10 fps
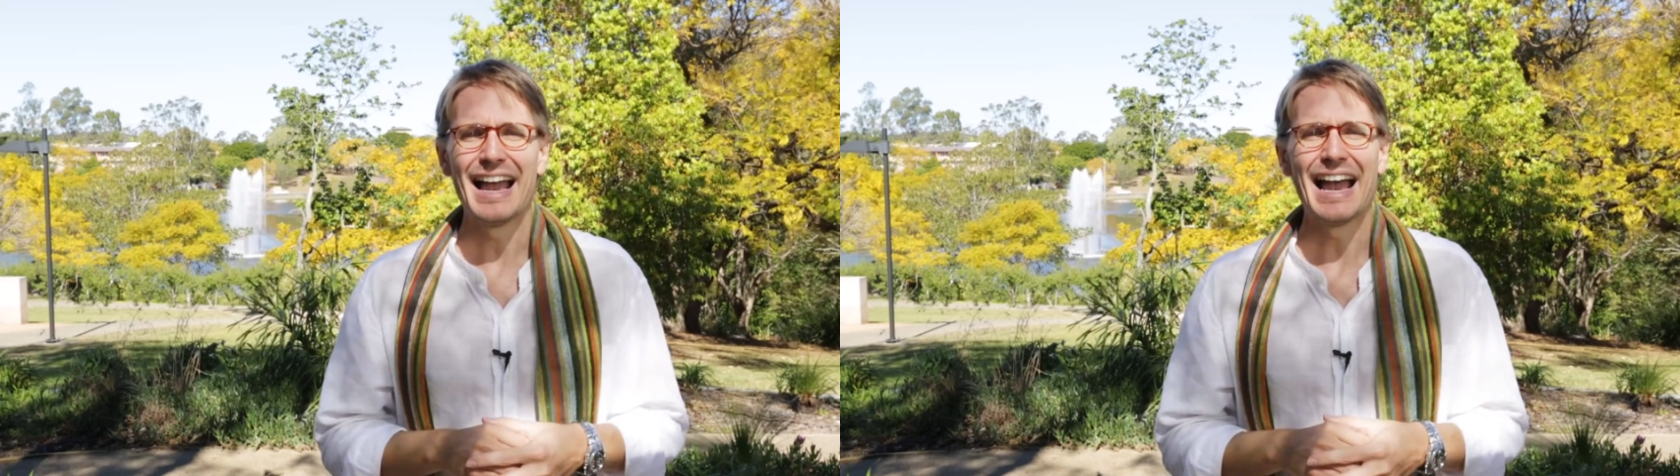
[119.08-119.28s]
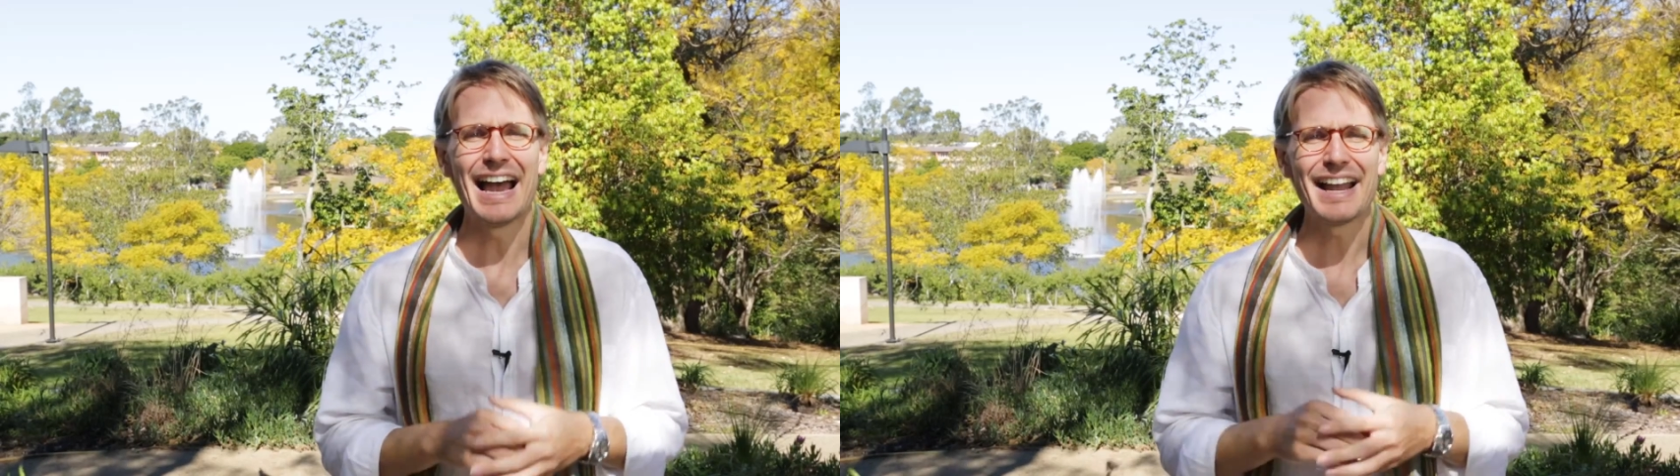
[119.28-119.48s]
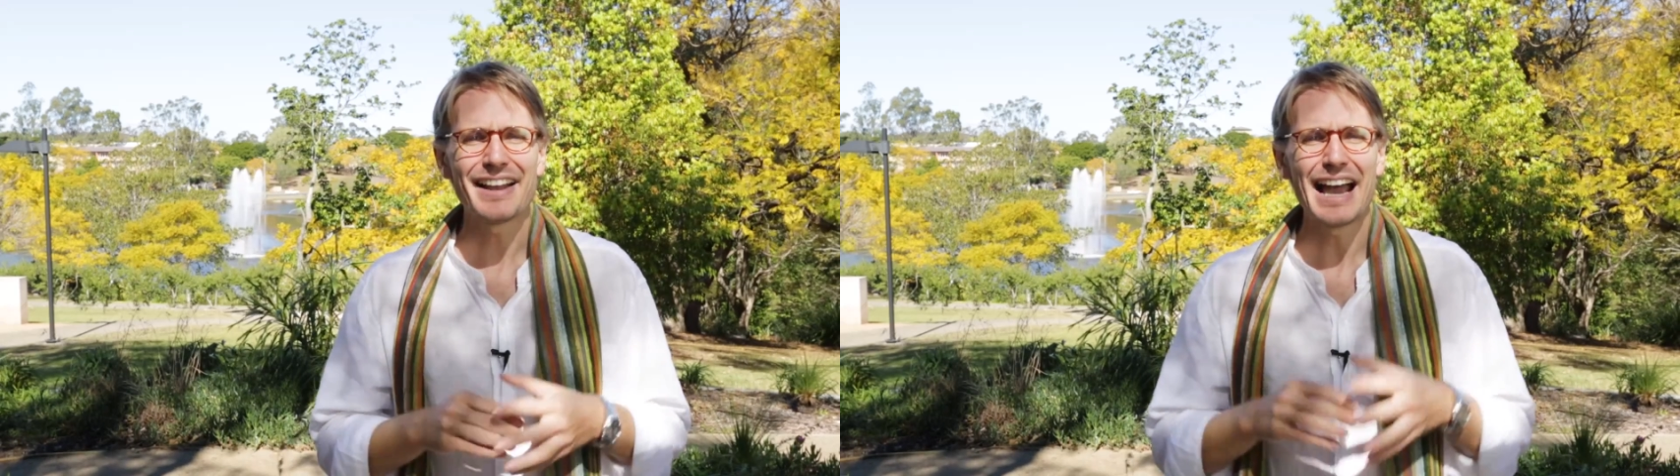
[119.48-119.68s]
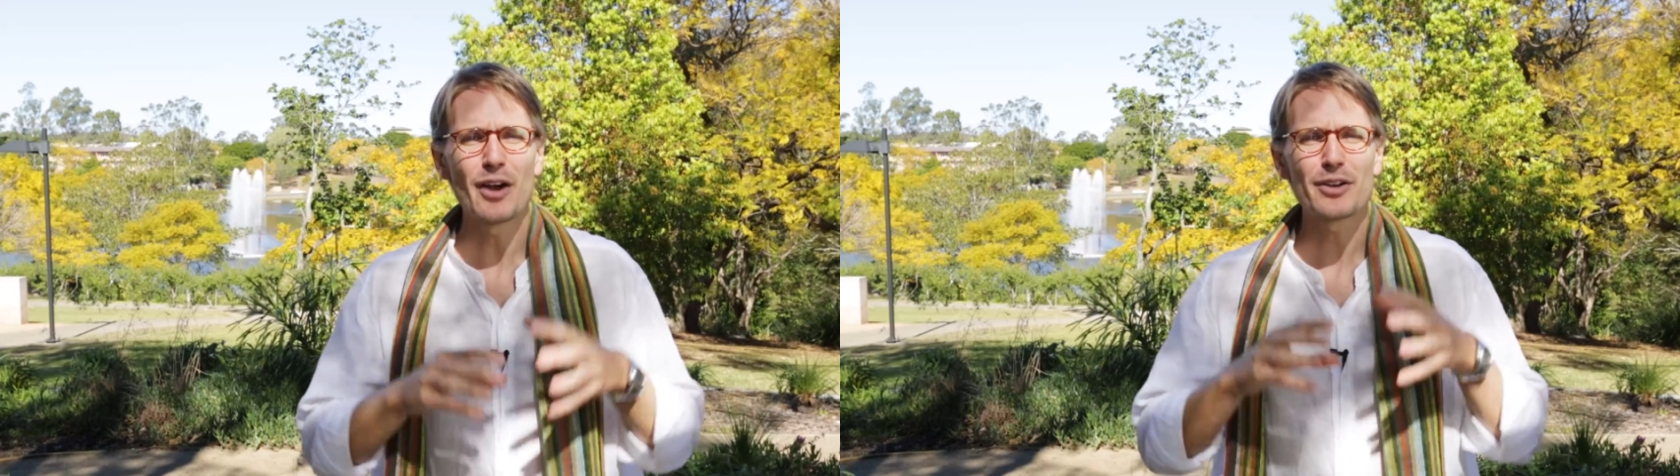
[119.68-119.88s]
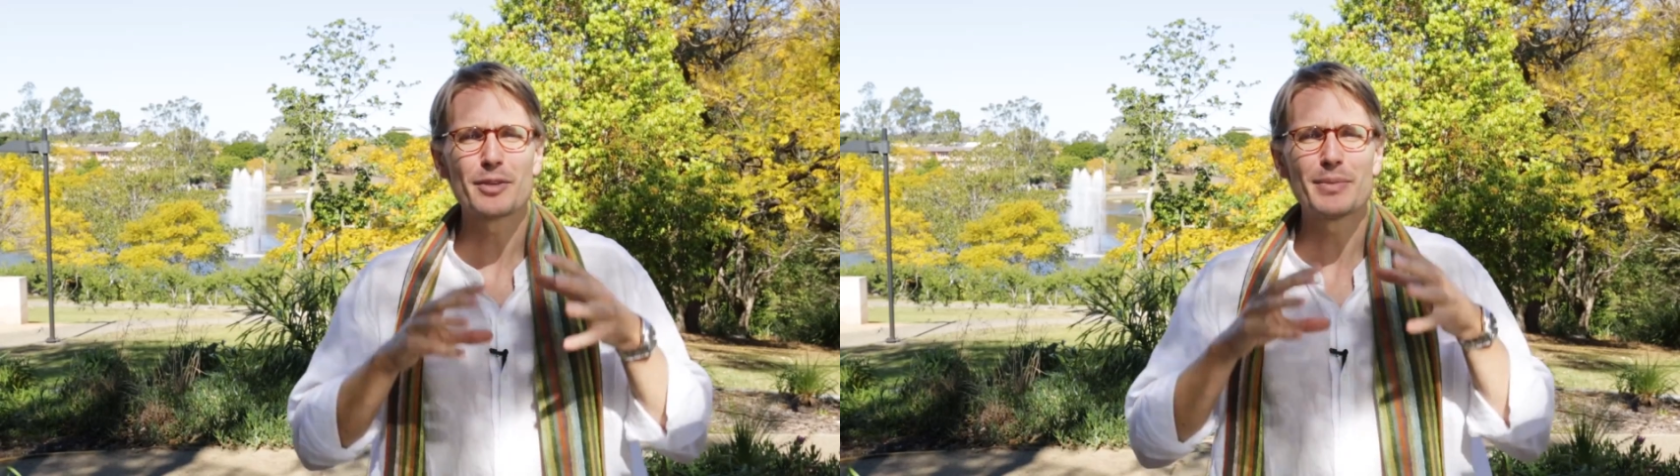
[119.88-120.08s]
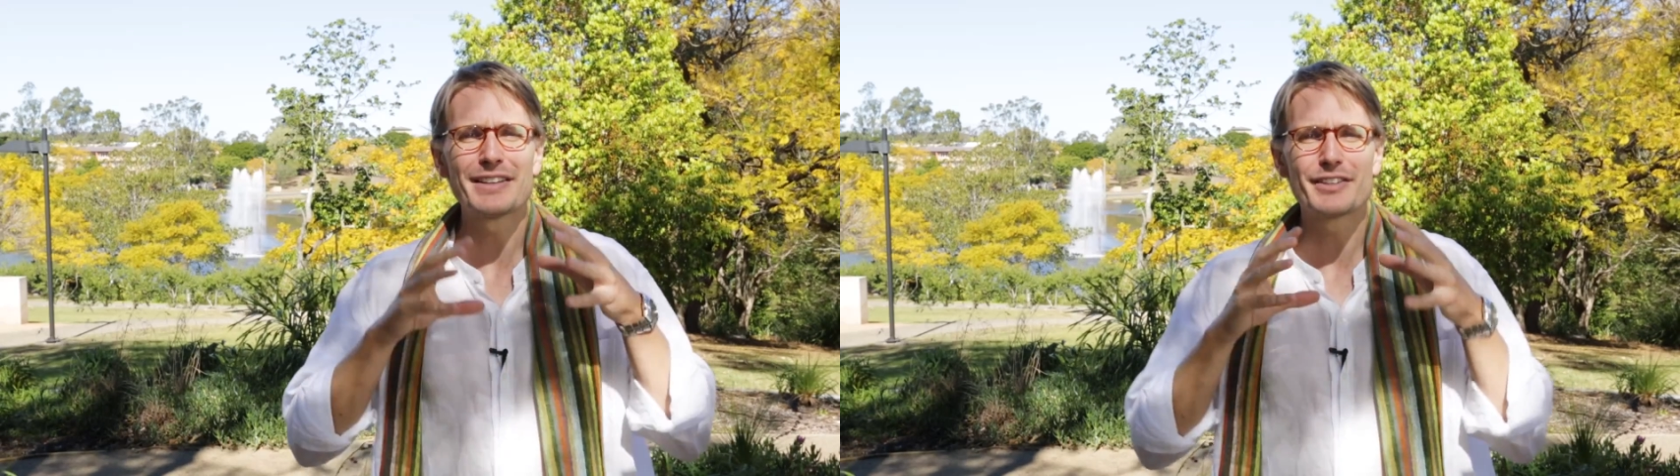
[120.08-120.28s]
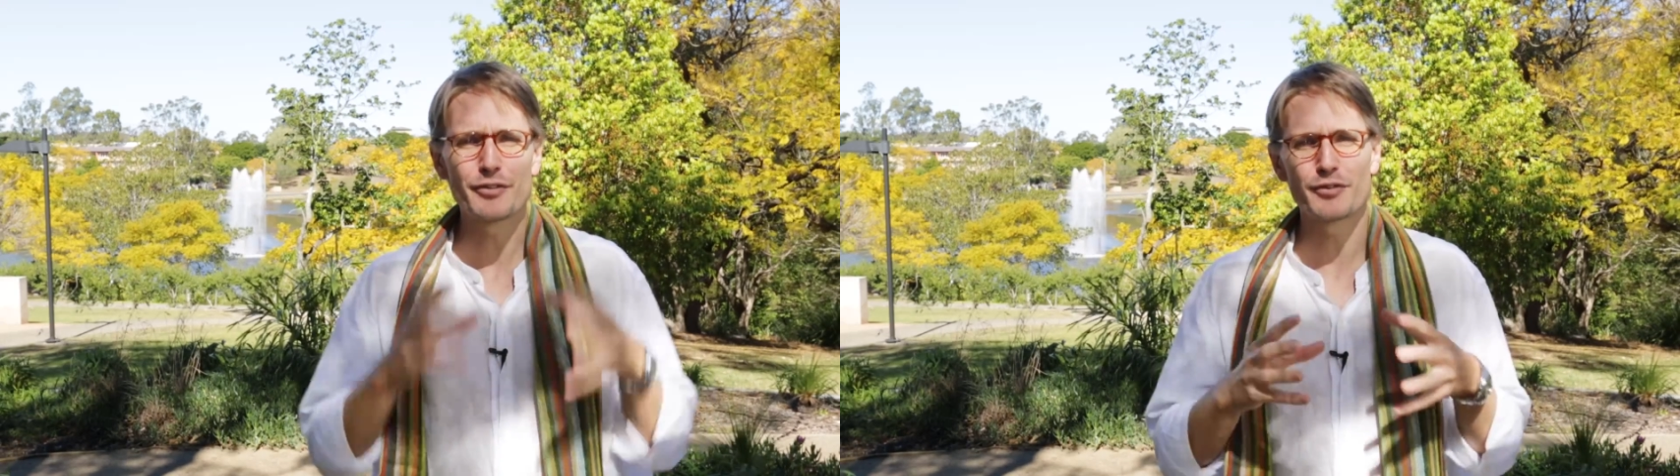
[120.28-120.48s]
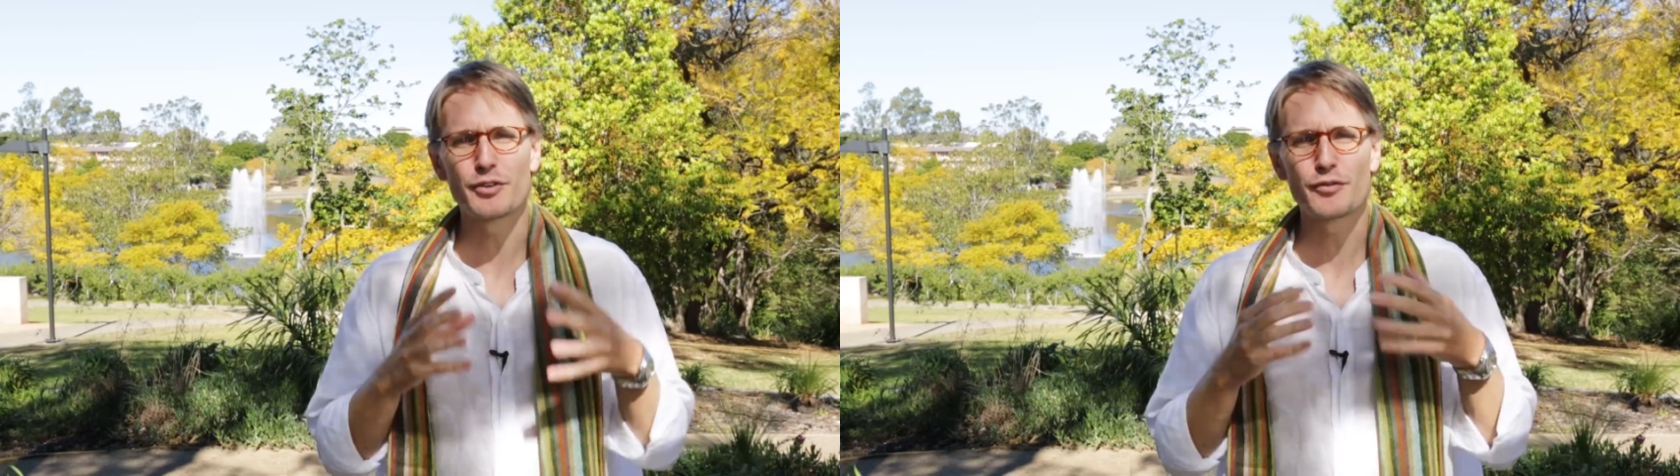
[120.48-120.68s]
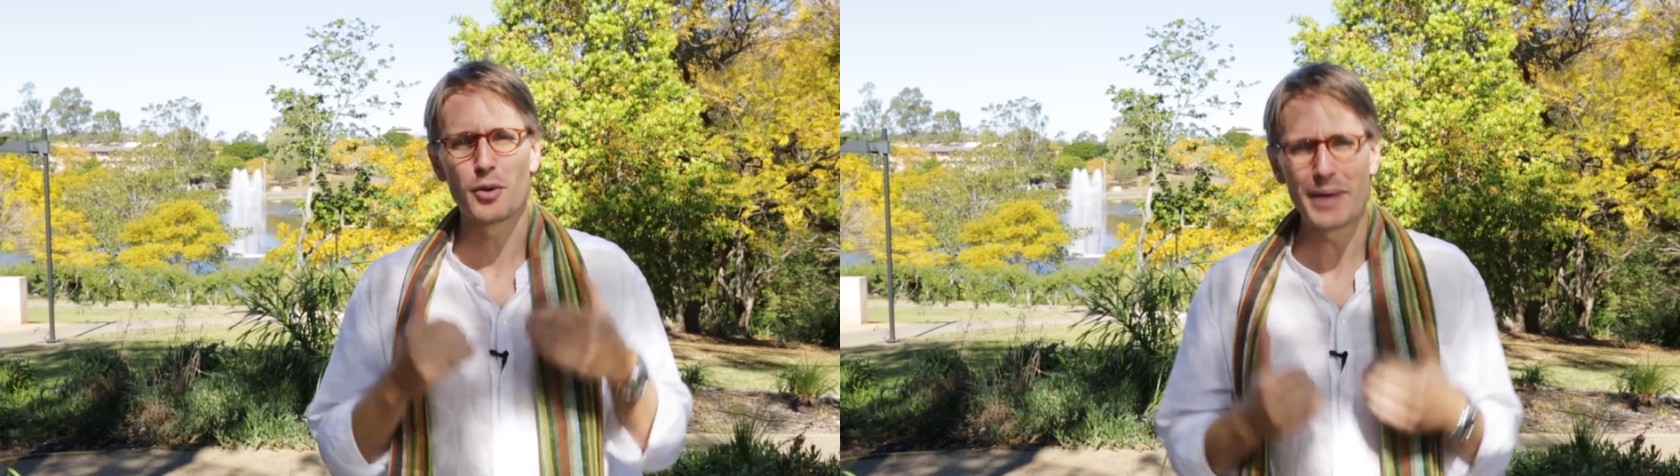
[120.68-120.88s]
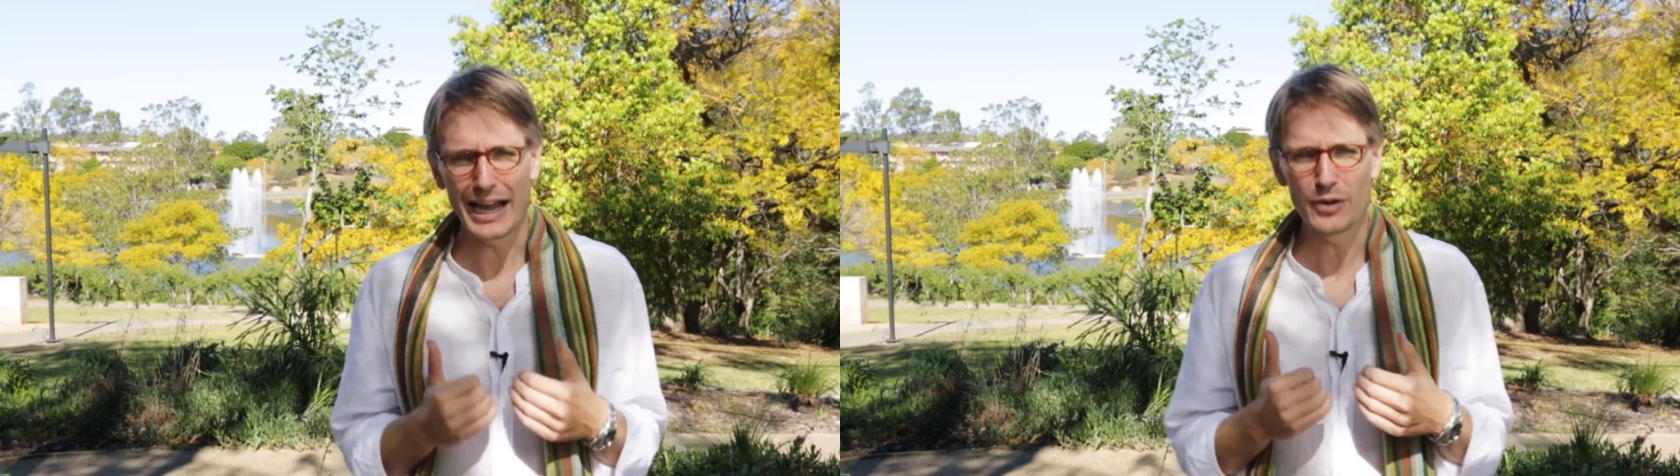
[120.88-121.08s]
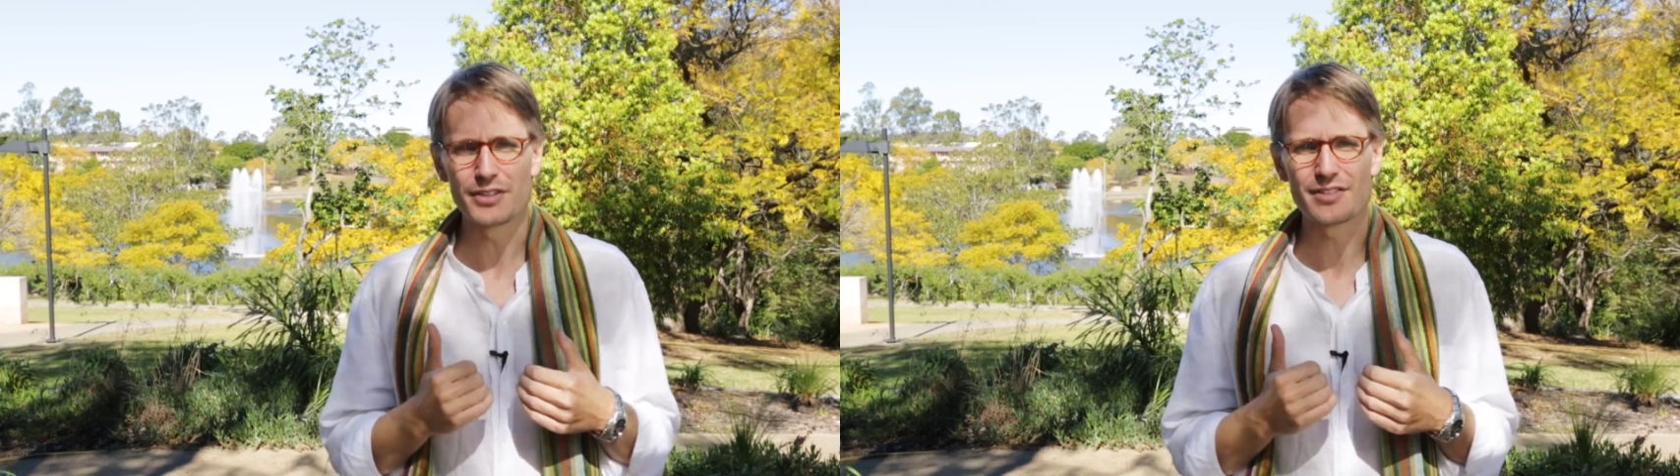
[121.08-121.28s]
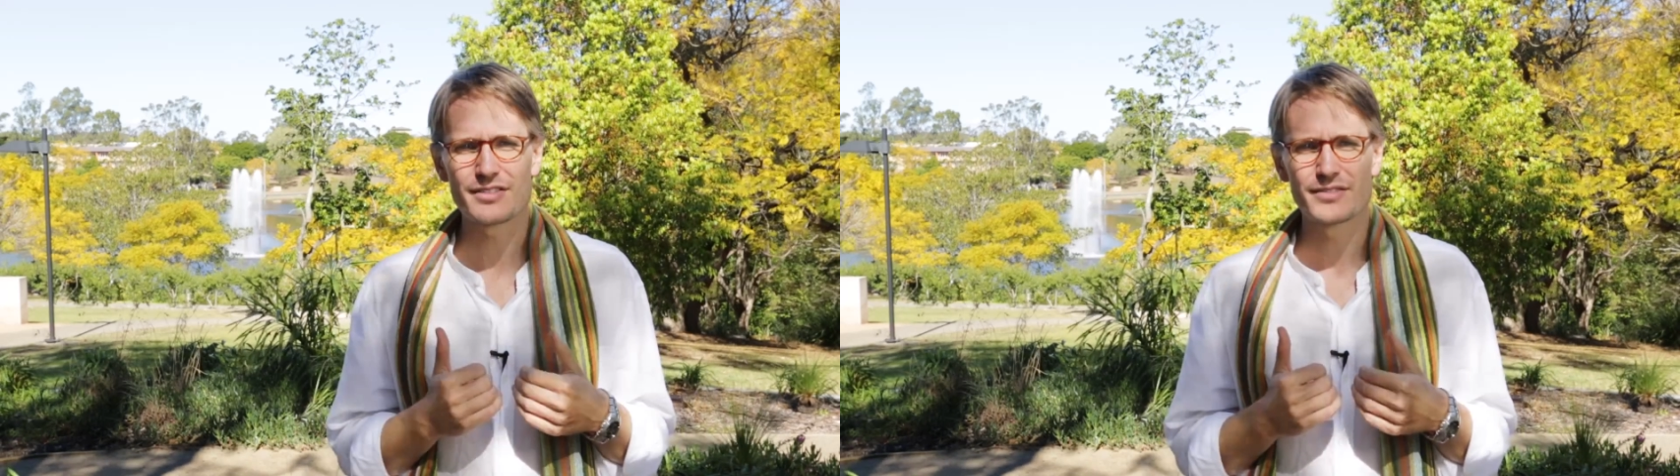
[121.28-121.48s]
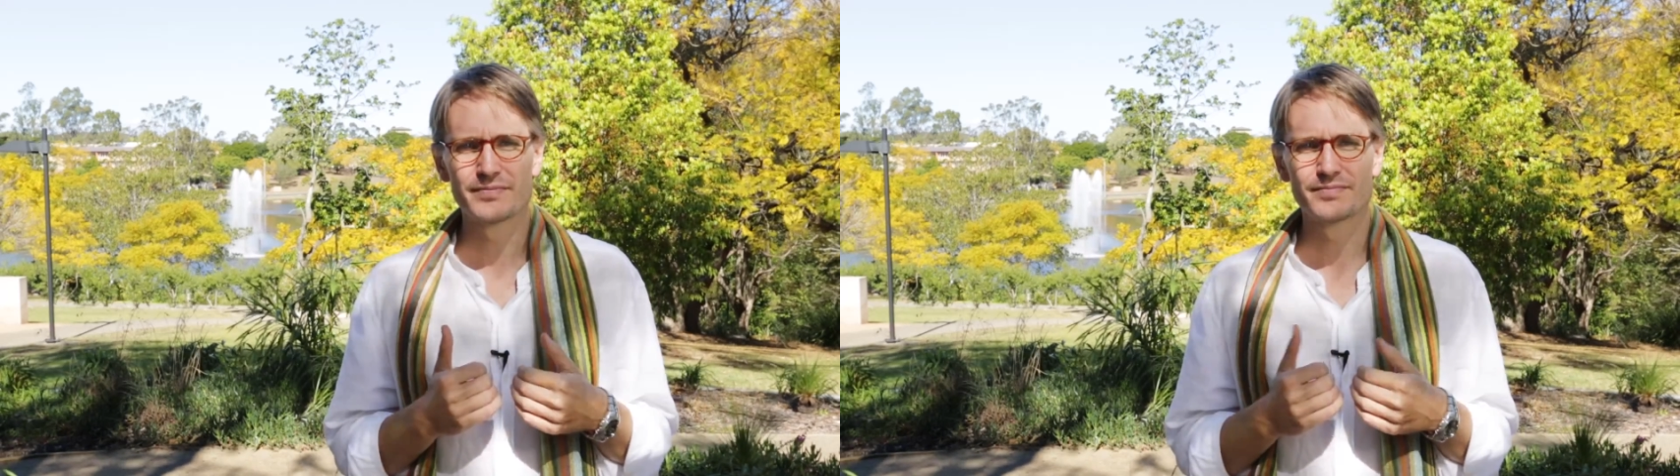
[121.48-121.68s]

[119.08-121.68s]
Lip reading: and how it can be different from ours.